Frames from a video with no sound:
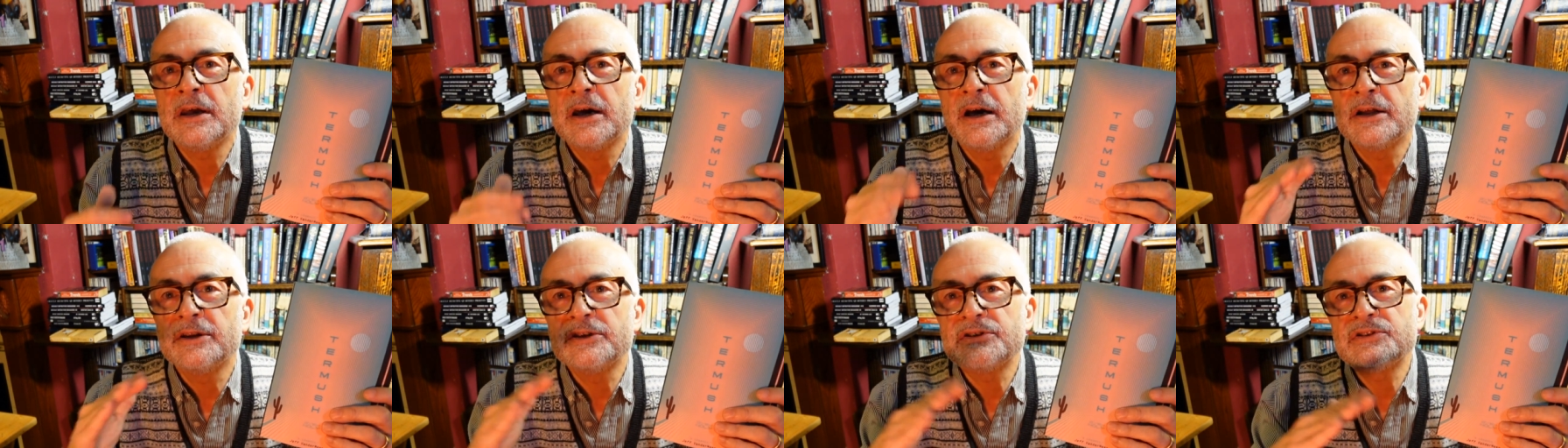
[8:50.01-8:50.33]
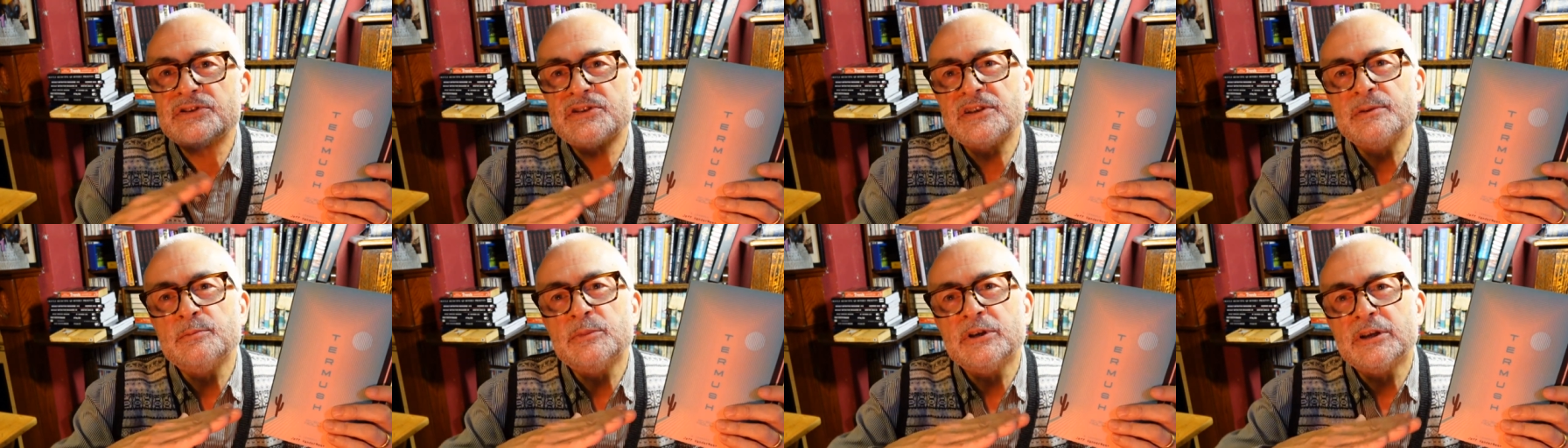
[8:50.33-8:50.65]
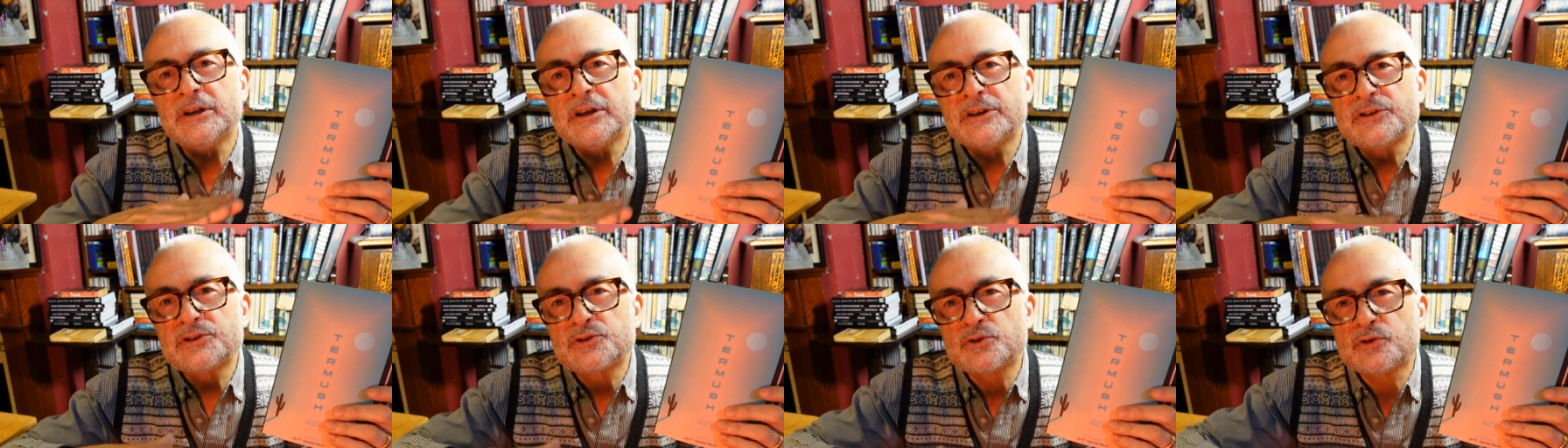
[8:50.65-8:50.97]
And a
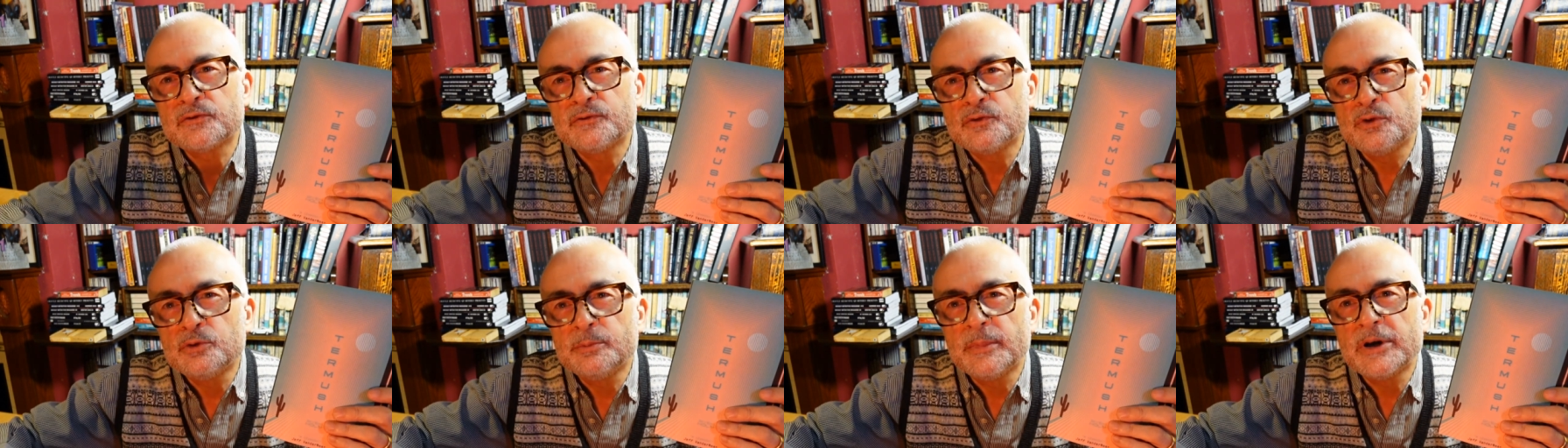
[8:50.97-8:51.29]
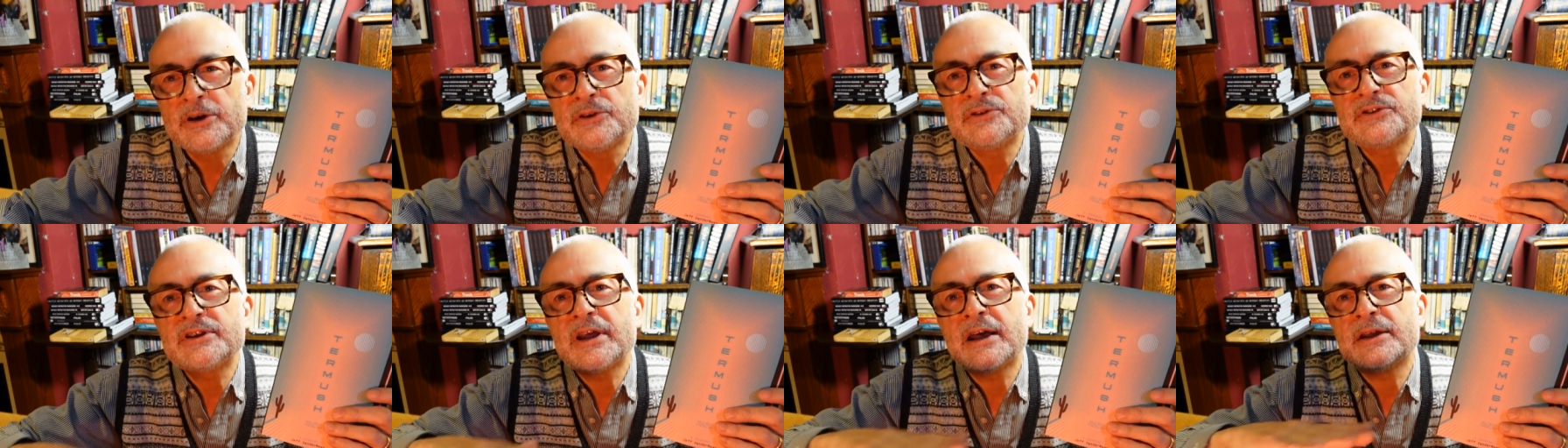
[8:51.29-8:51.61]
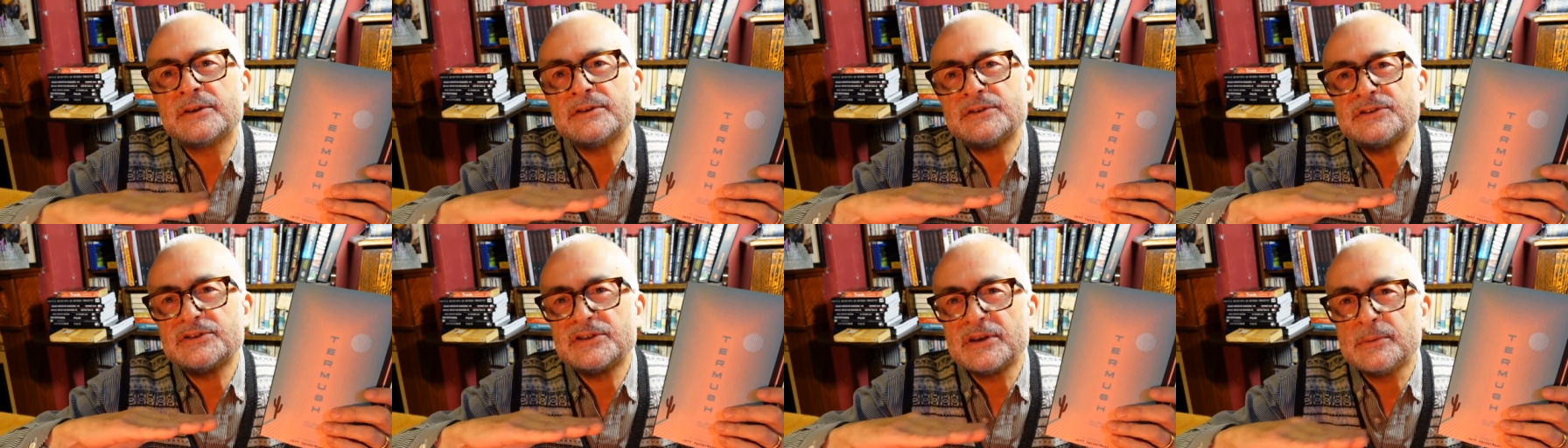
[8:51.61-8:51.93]
similar, sort of almost
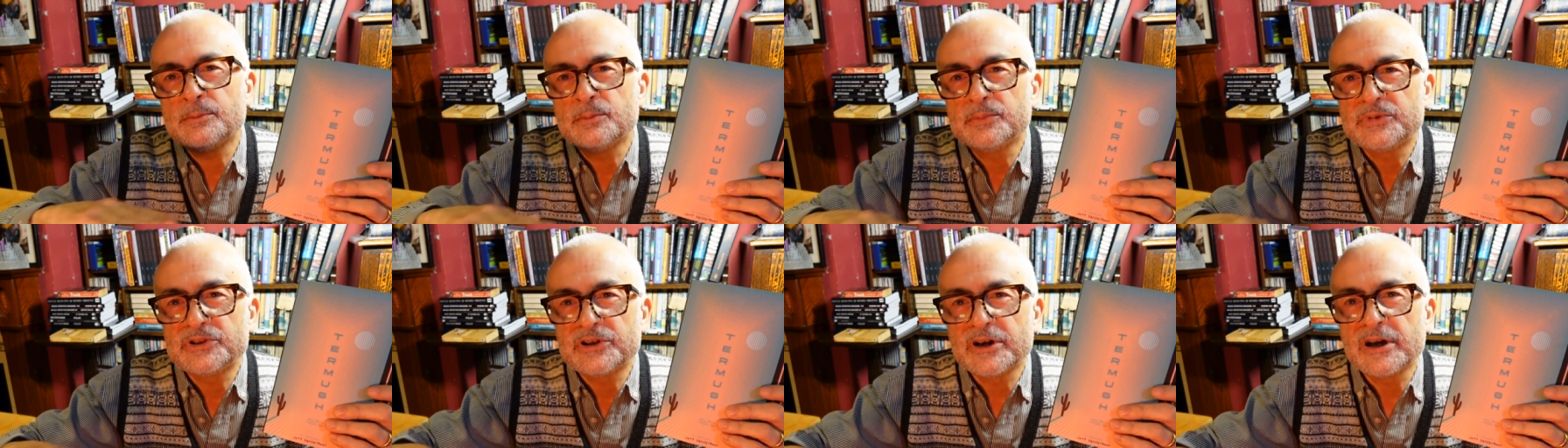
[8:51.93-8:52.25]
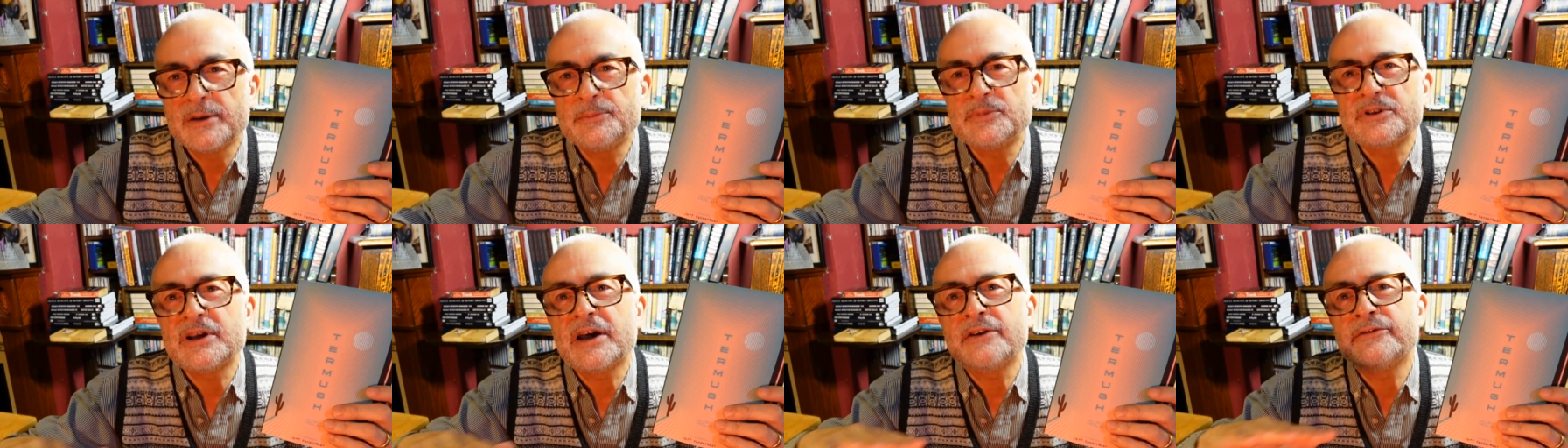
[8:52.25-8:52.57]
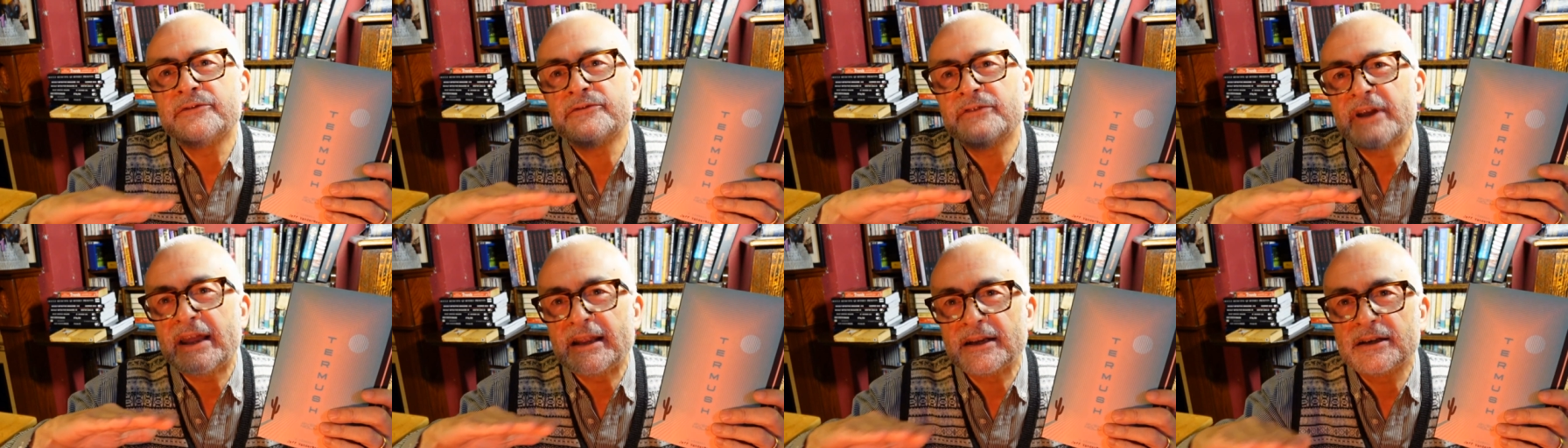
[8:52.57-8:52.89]
uh, sometimes
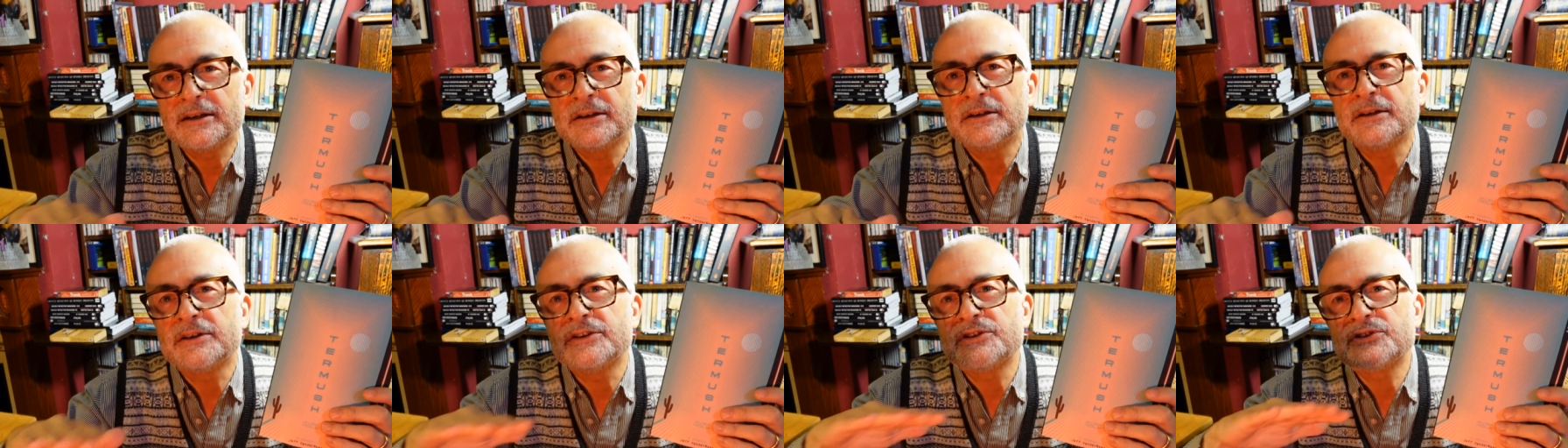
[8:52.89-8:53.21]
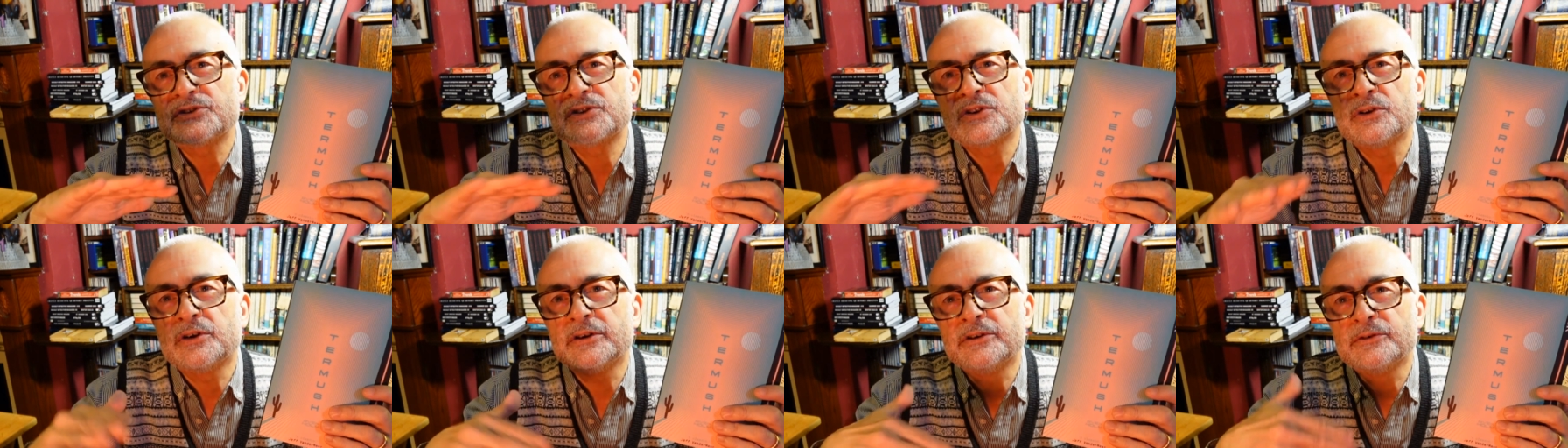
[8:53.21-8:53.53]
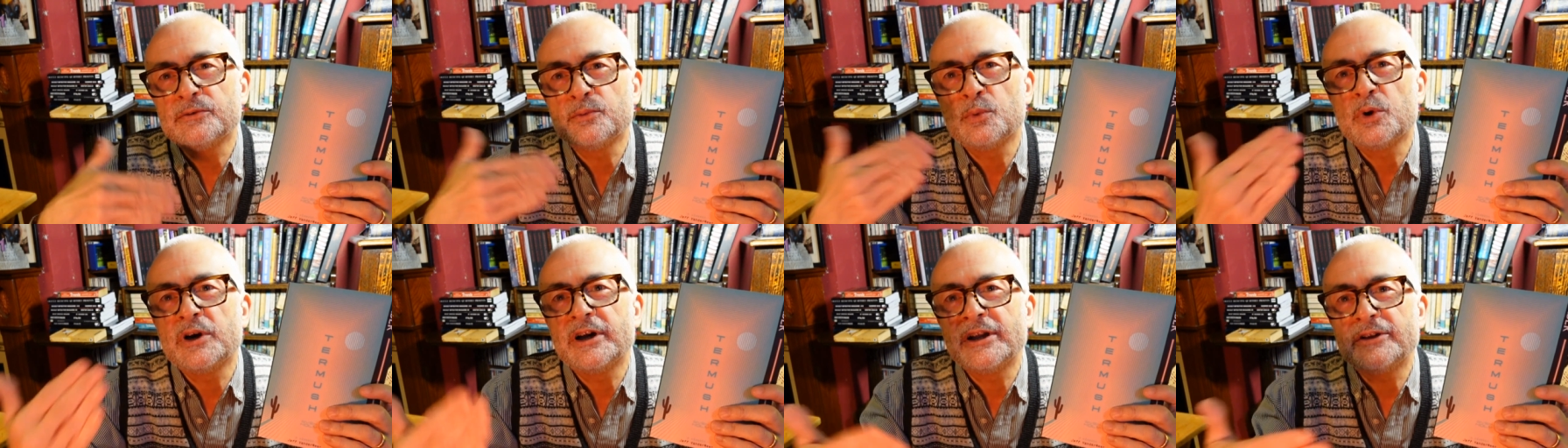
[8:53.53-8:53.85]
affectless kind
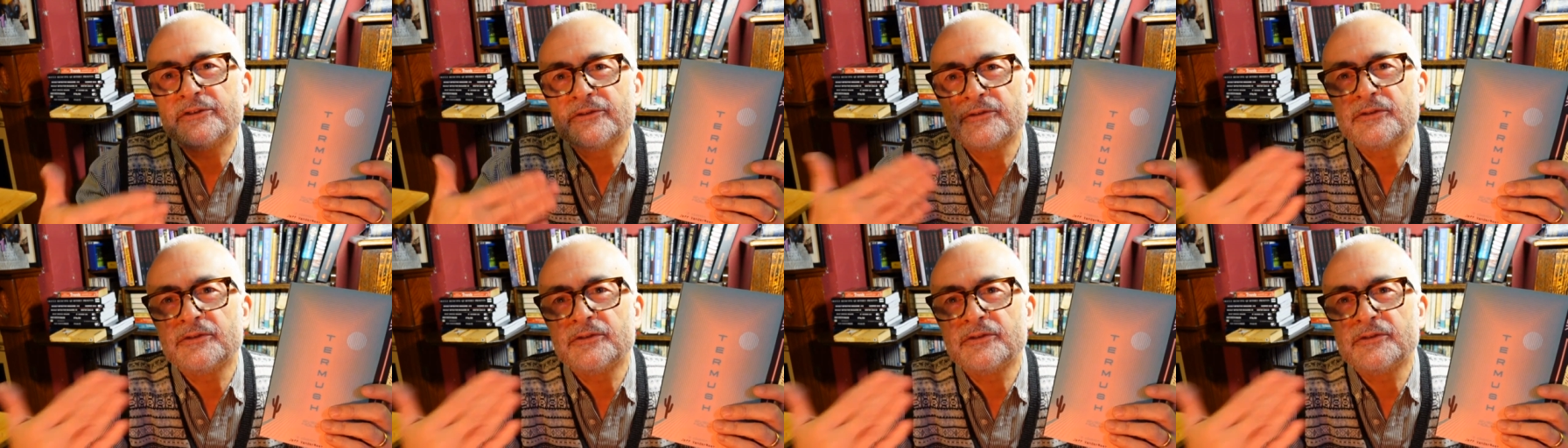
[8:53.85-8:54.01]
of way,